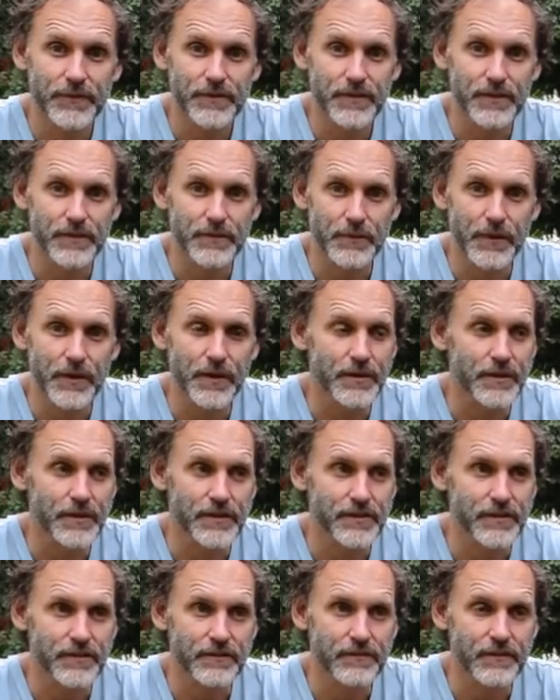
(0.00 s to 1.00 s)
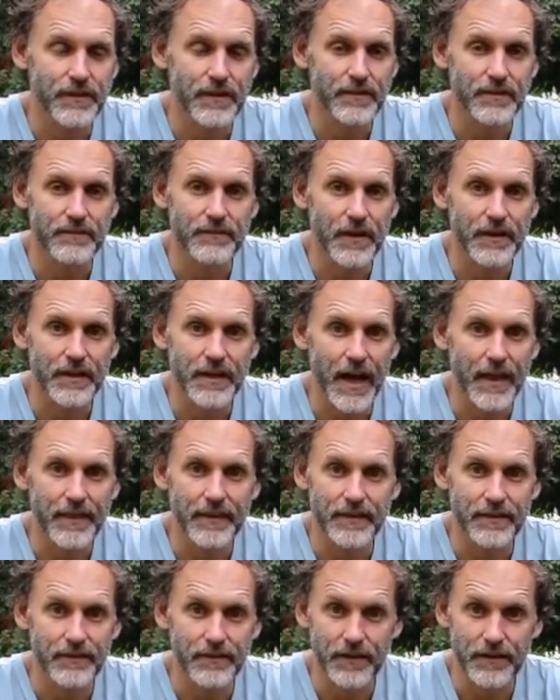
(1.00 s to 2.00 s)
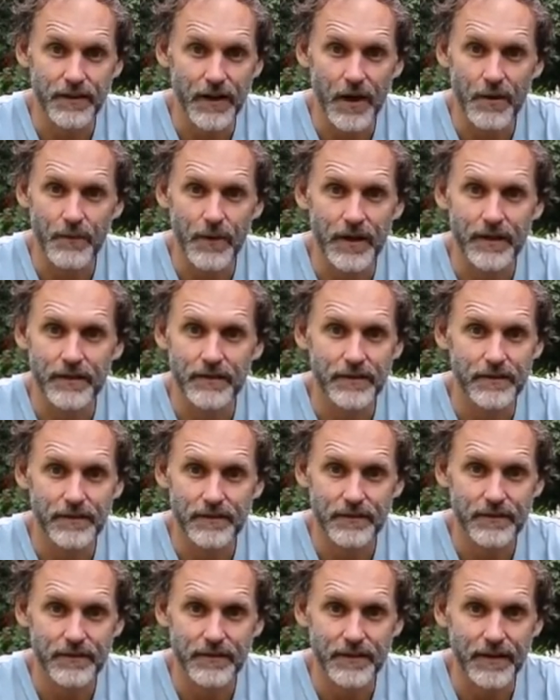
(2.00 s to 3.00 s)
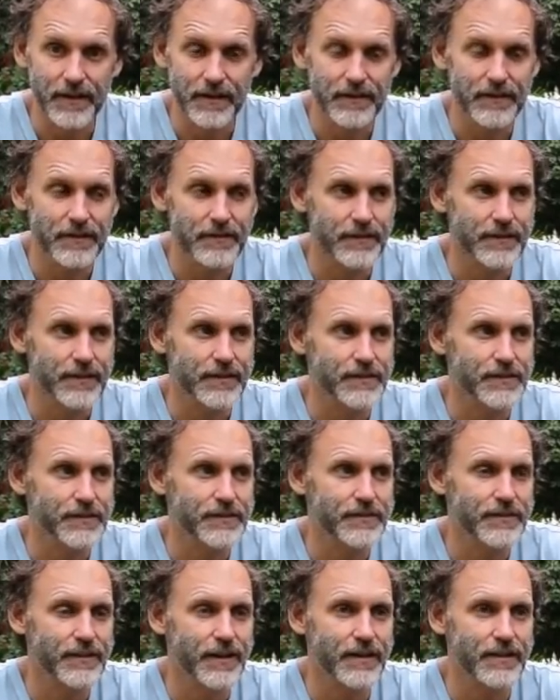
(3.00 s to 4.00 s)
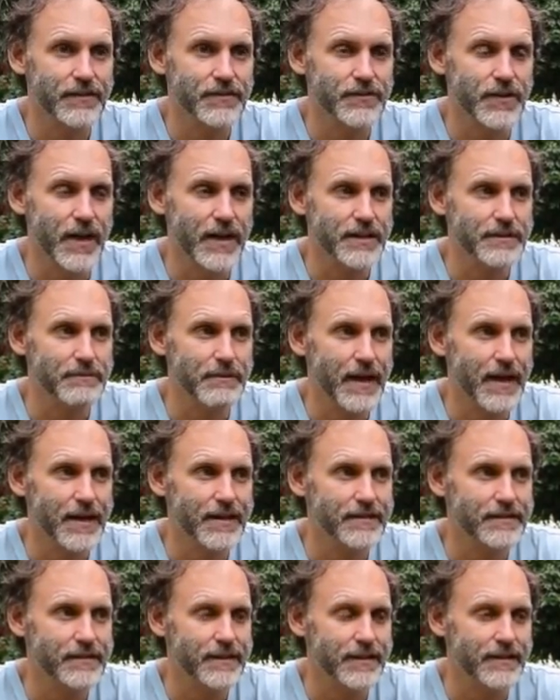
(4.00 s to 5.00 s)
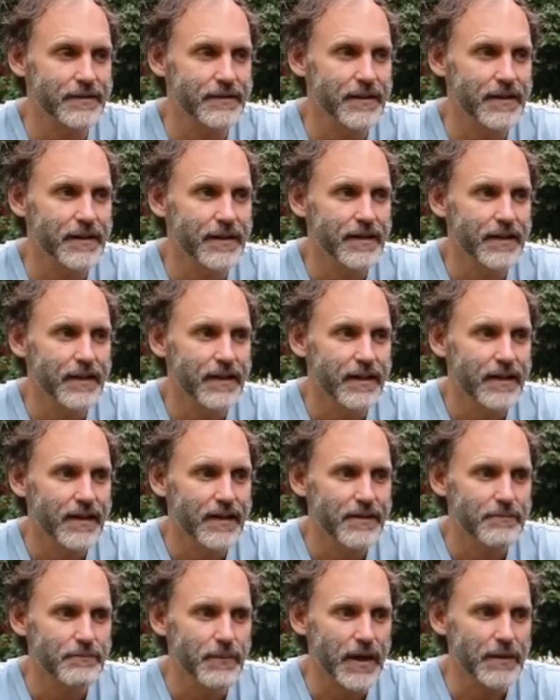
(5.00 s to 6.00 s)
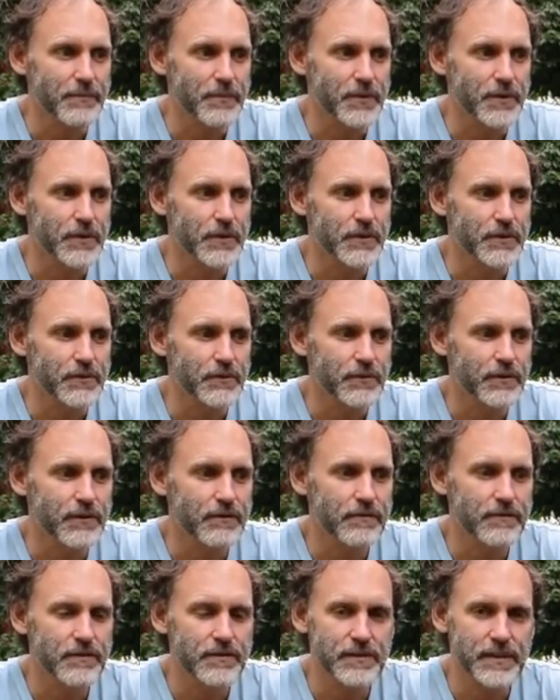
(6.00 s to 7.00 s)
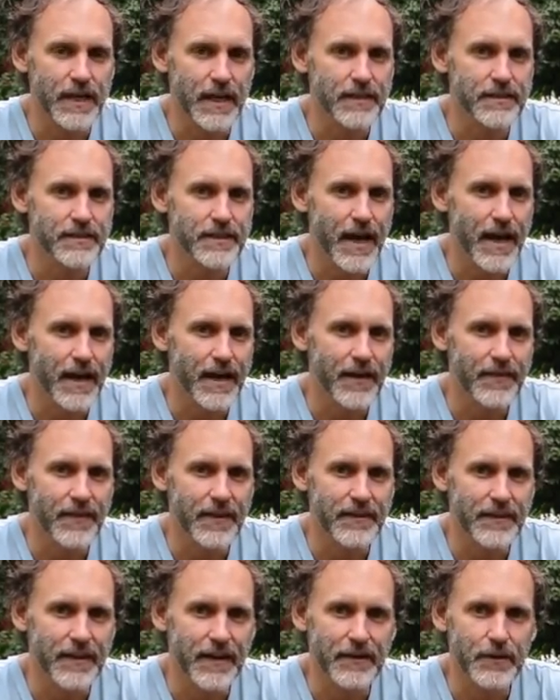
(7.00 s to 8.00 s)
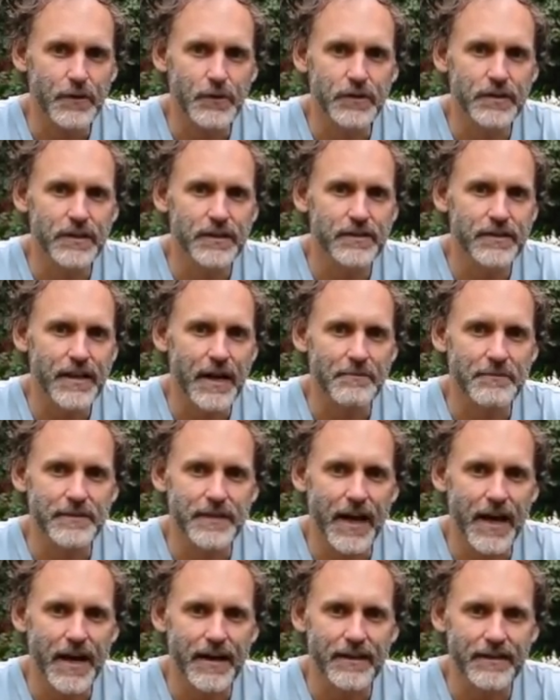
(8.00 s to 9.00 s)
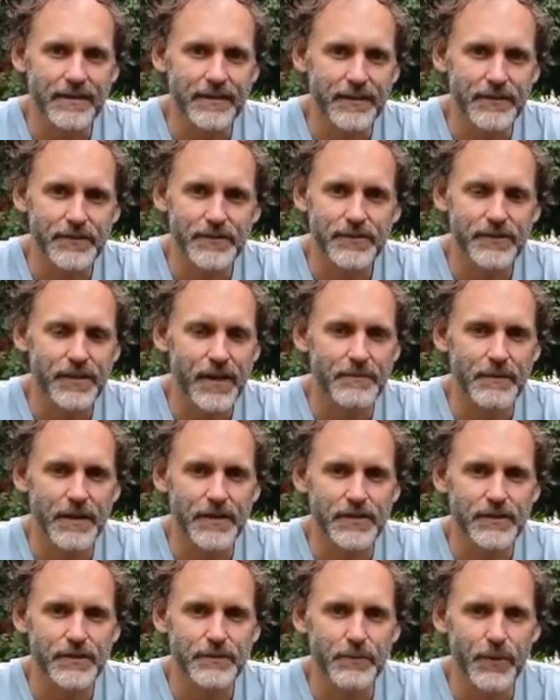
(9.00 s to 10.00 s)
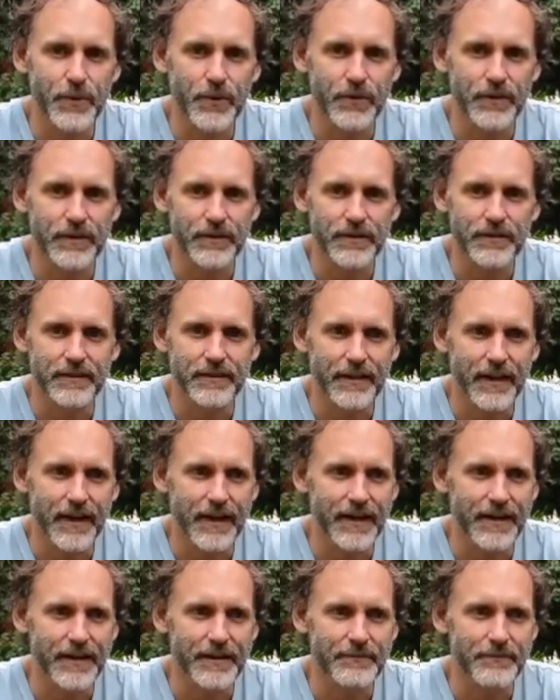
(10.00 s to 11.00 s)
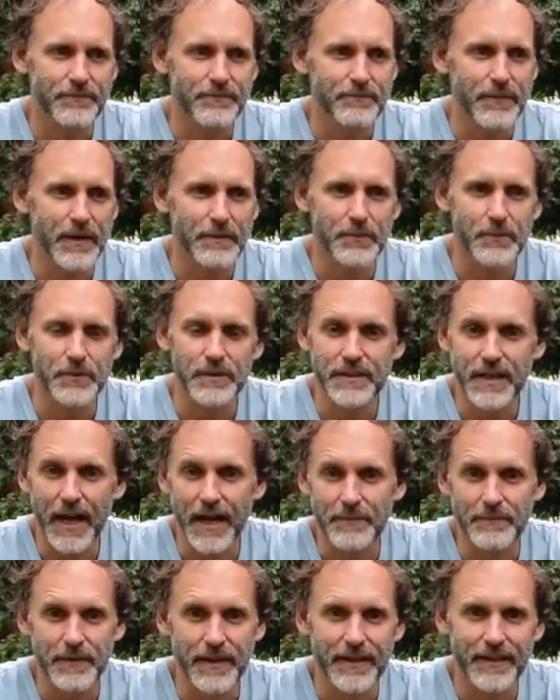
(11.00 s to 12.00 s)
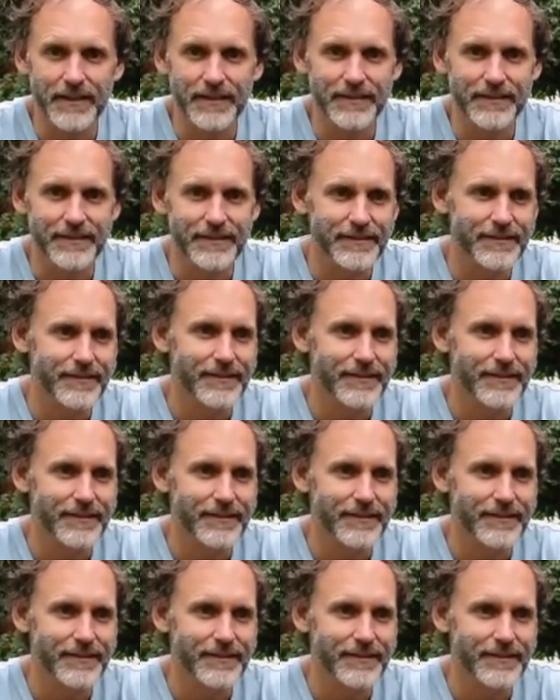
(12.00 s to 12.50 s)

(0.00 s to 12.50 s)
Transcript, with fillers: to the world because you've got you've got nothing, you've got no one. You know, you're in this kind of strange place and people sense that, and then the goodness comes out. And there was so much support, and um, people would take me in and